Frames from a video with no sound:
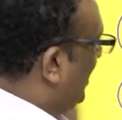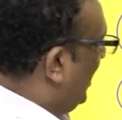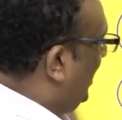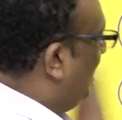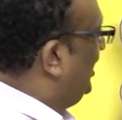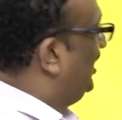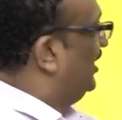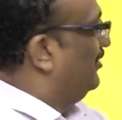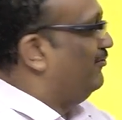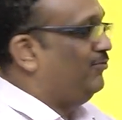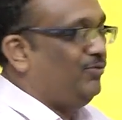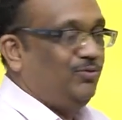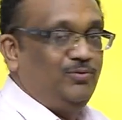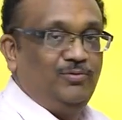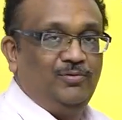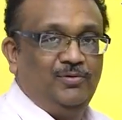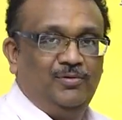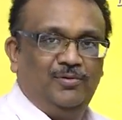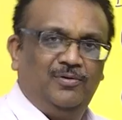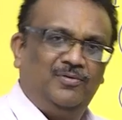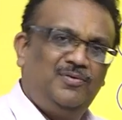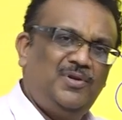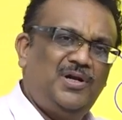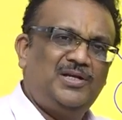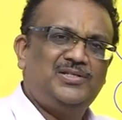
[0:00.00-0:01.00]
I'll give you.
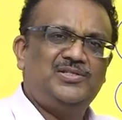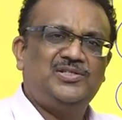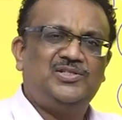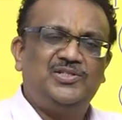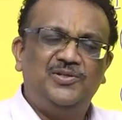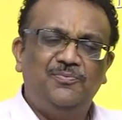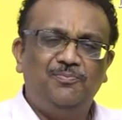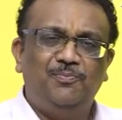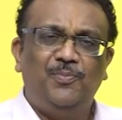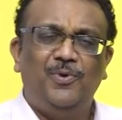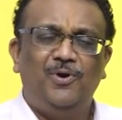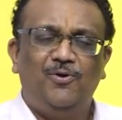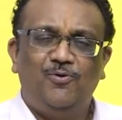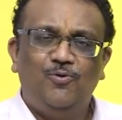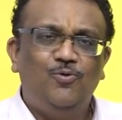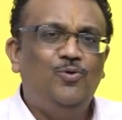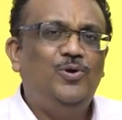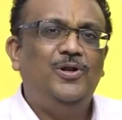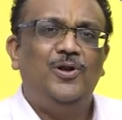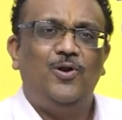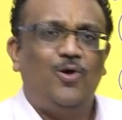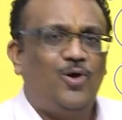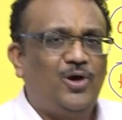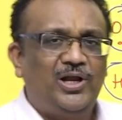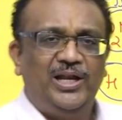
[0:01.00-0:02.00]
That's a simple rule
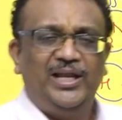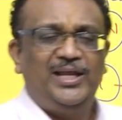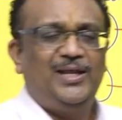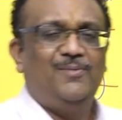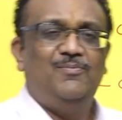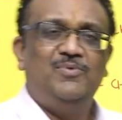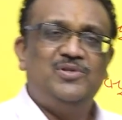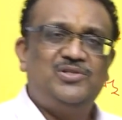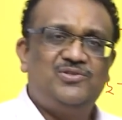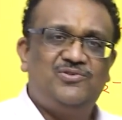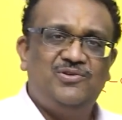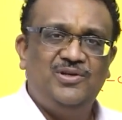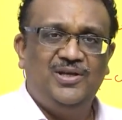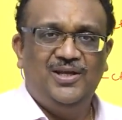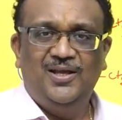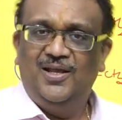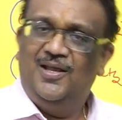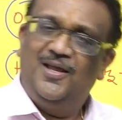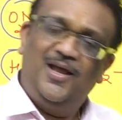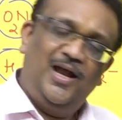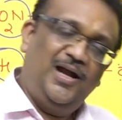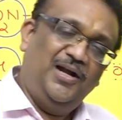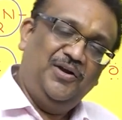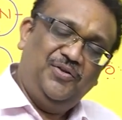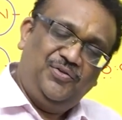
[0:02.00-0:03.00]
in organic chemistry,
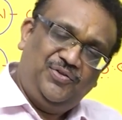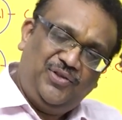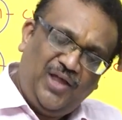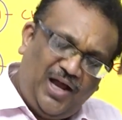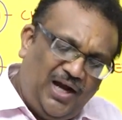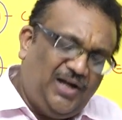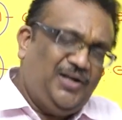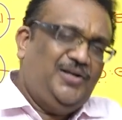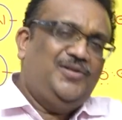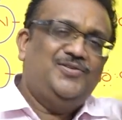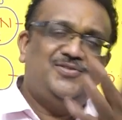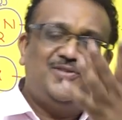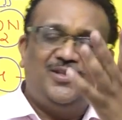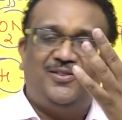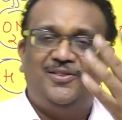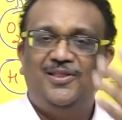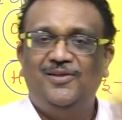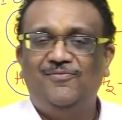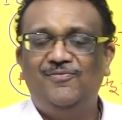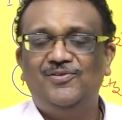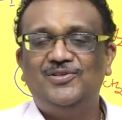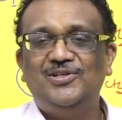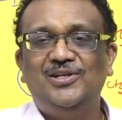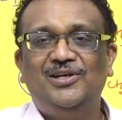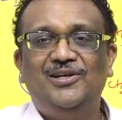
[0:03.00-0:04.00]
and that is the thing
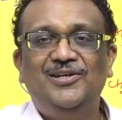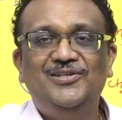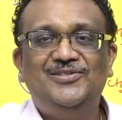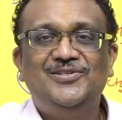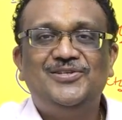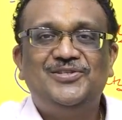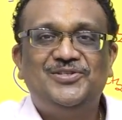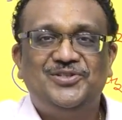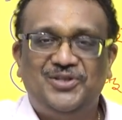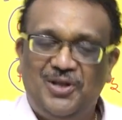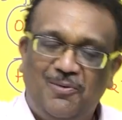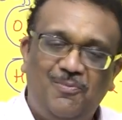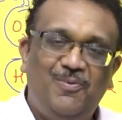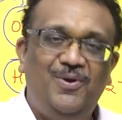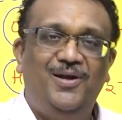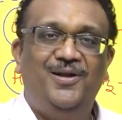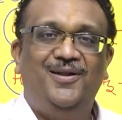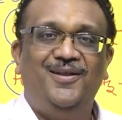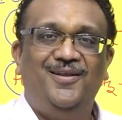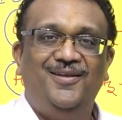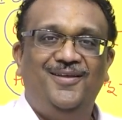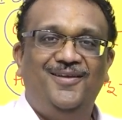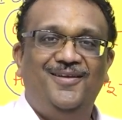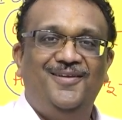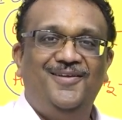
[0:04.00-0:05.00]
which increases
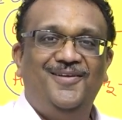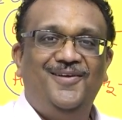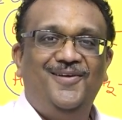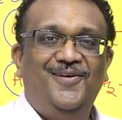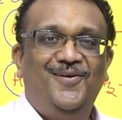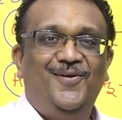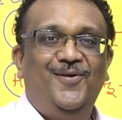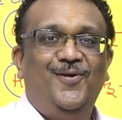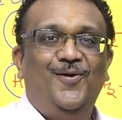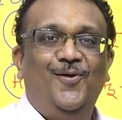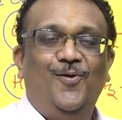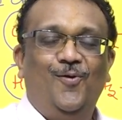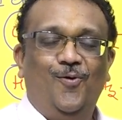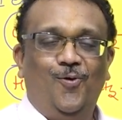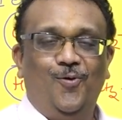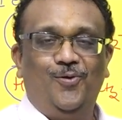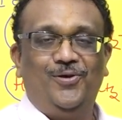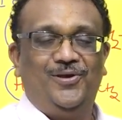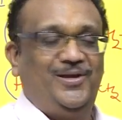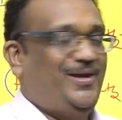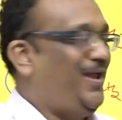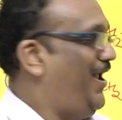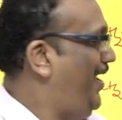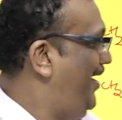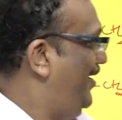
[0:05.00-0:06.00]
stability.
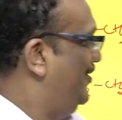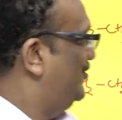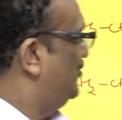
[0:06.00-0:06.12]
Okay,